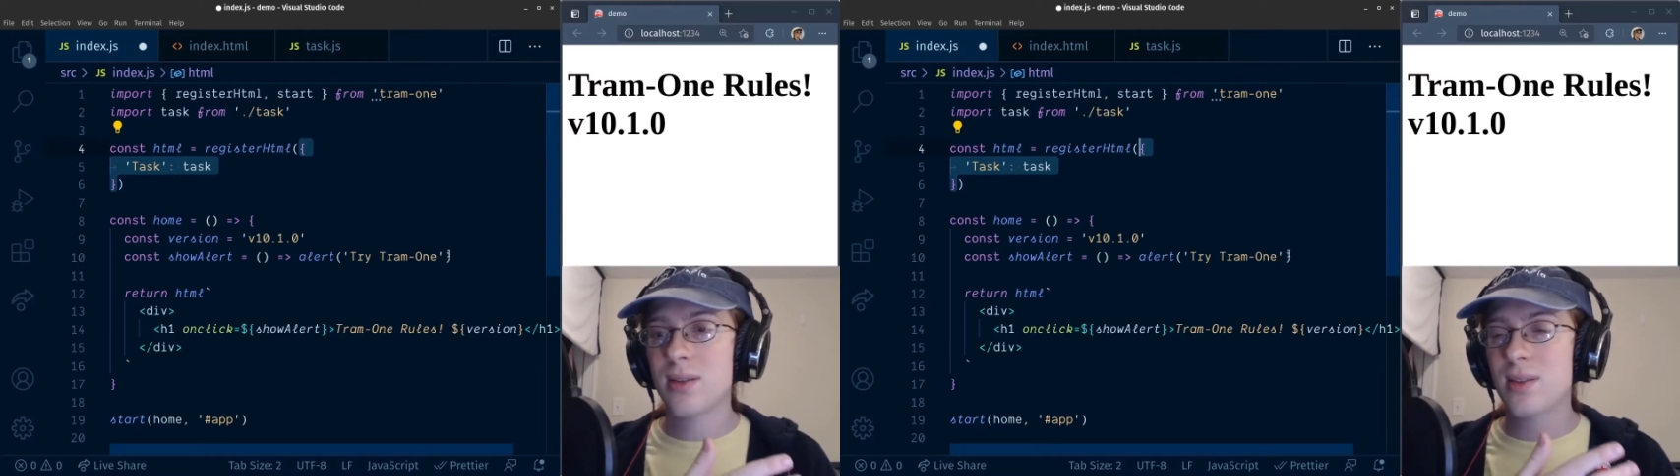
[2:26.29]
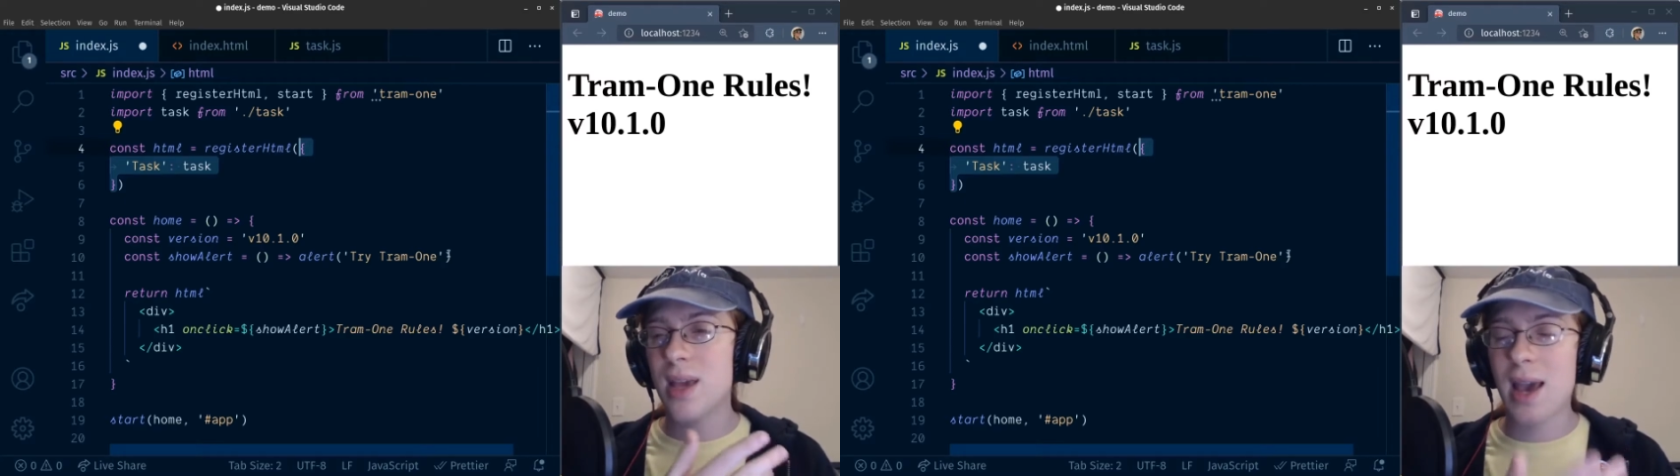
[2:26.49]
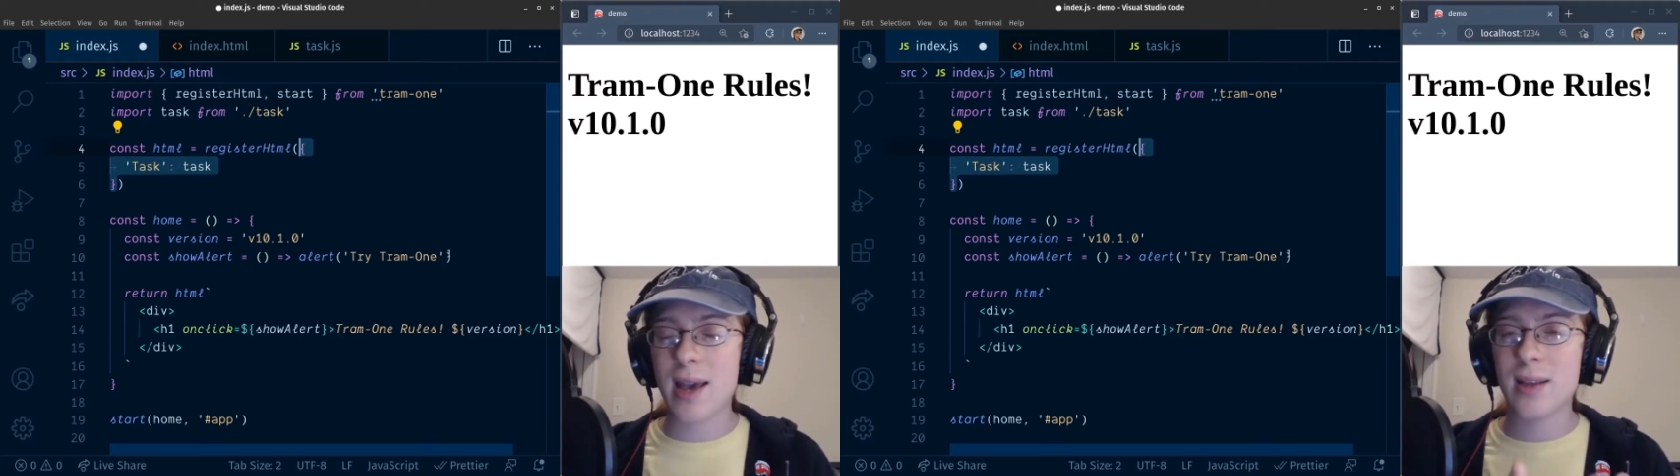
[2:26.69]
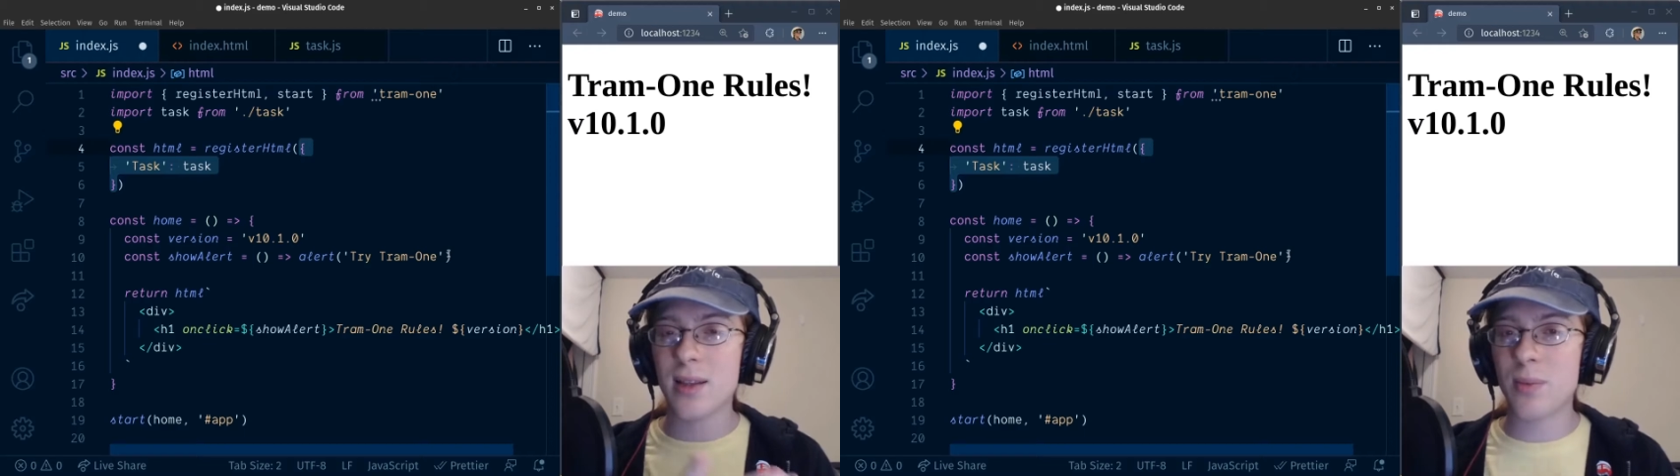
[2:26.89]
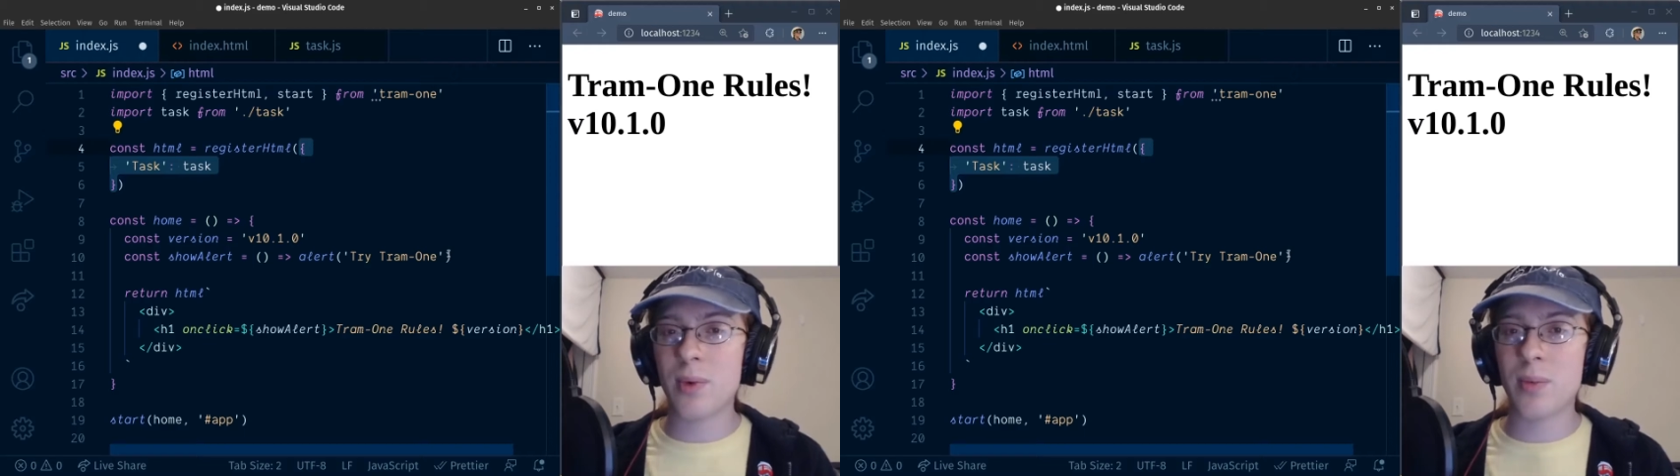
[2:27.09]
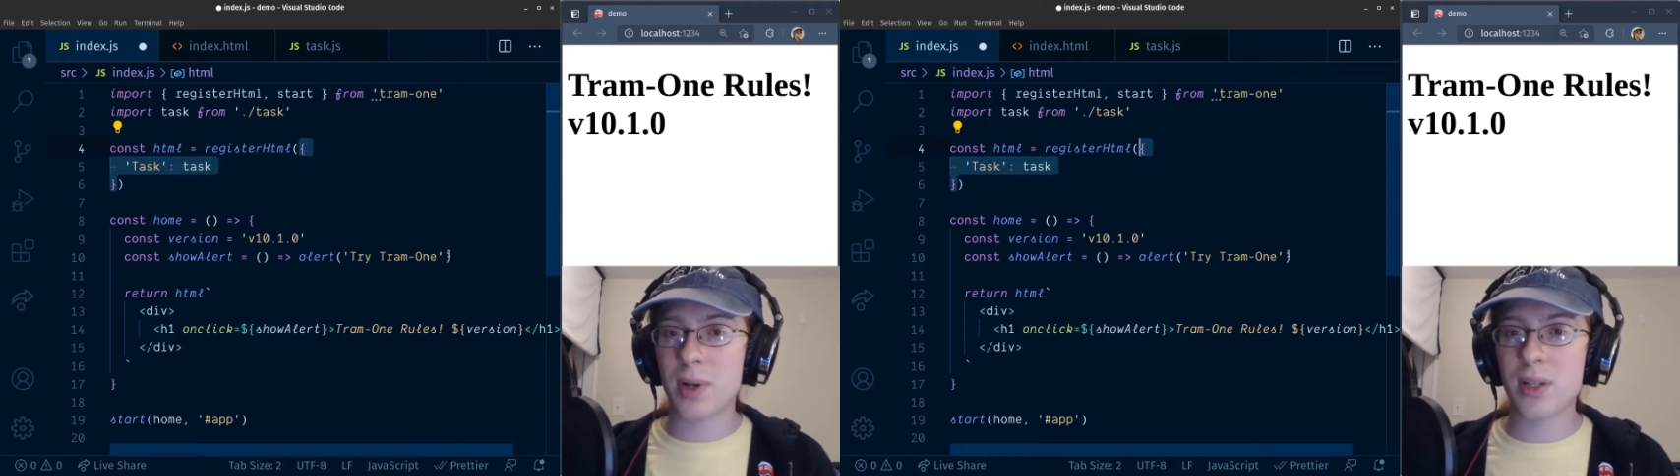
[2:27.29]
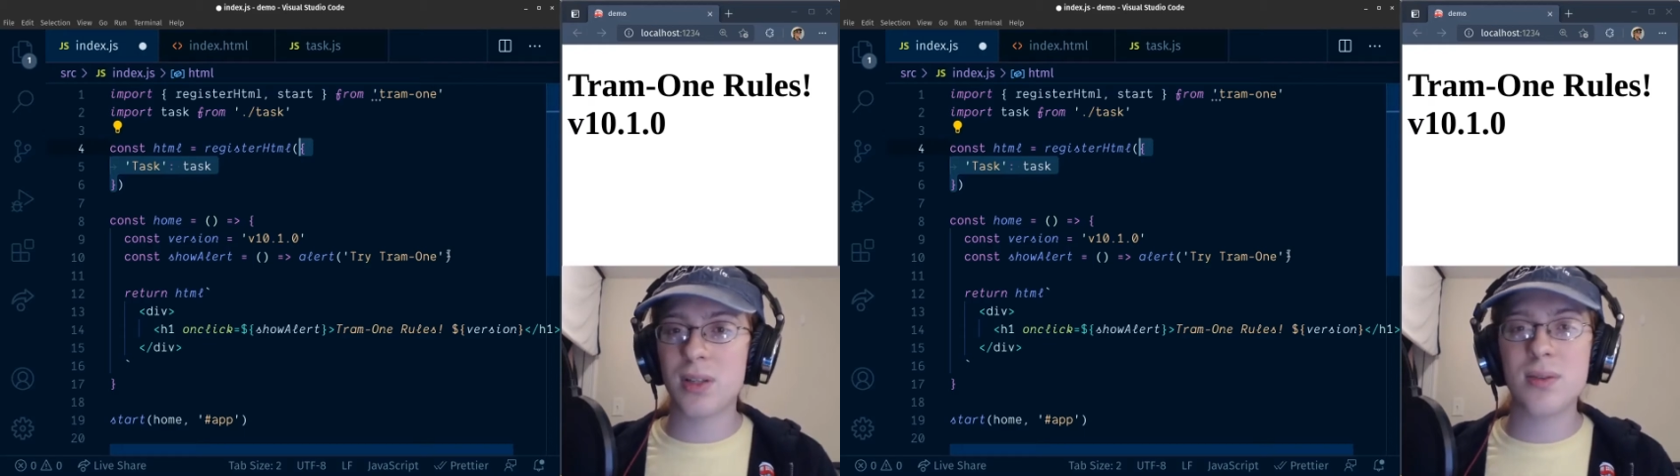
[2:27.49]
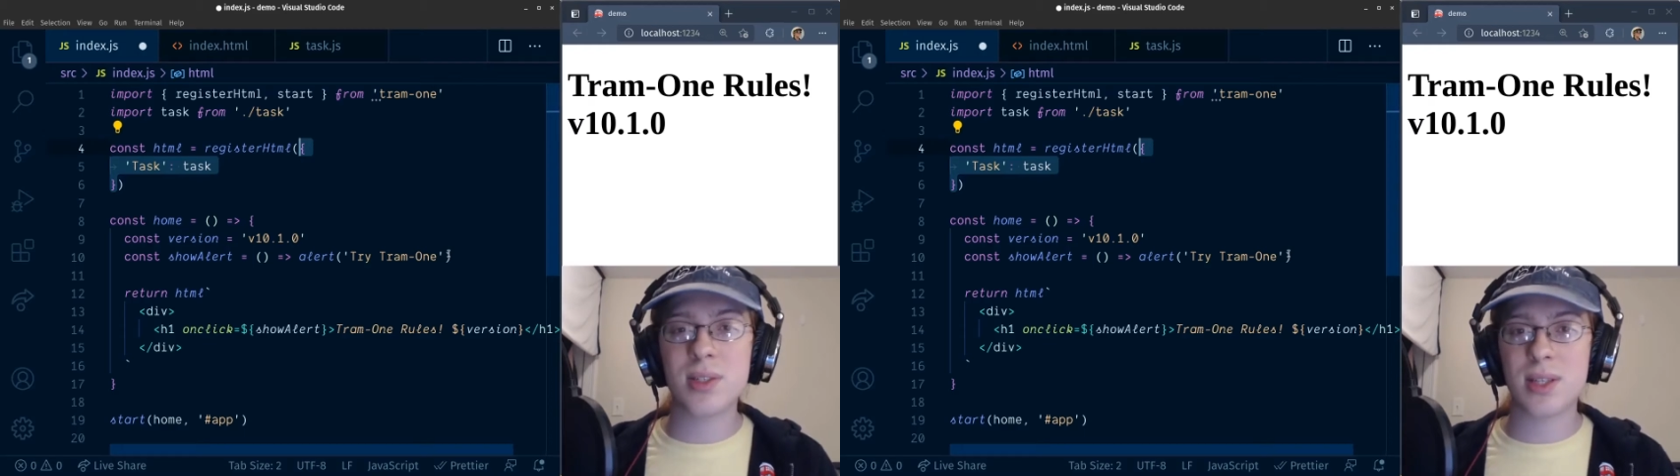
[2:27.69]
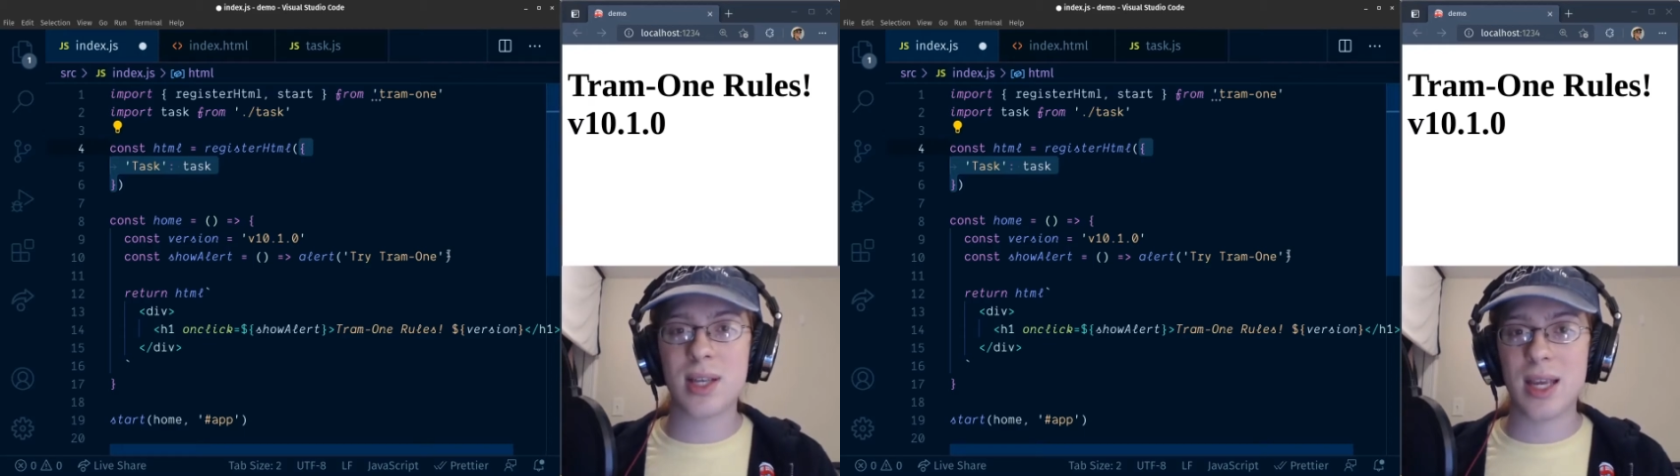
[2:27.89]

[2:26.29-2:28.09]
tag that we want to use in the